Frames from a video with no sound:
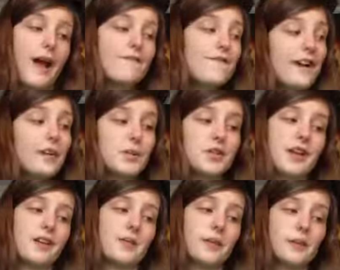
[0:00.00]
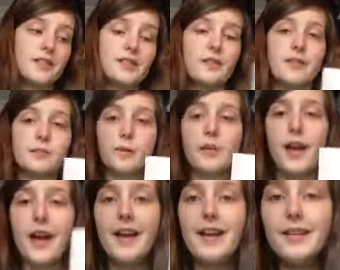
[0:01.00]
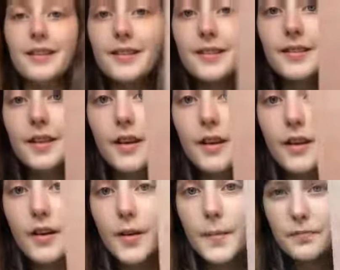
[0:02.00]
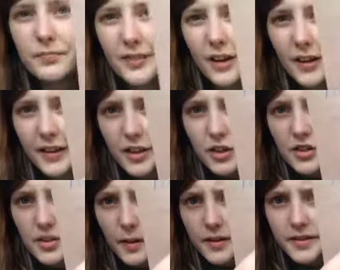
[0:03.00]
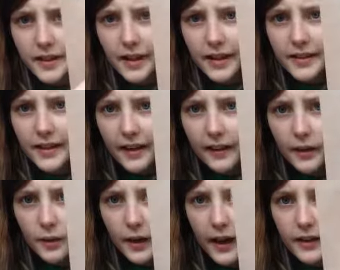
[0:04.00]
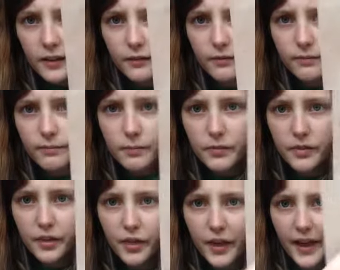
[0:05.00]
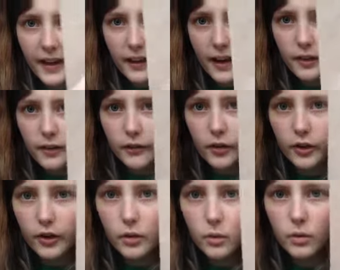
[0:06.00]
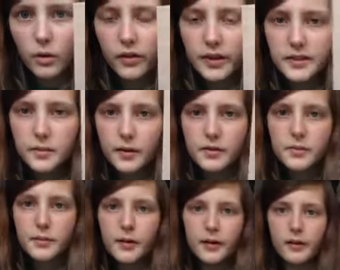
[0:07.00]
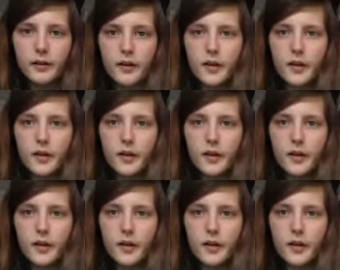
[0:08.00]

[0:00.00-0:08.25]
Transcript: I very much doubt you'll be able to see this, but there is, or you can just about see it, a yellow kind of thing. I don't even know what that's supposed to be.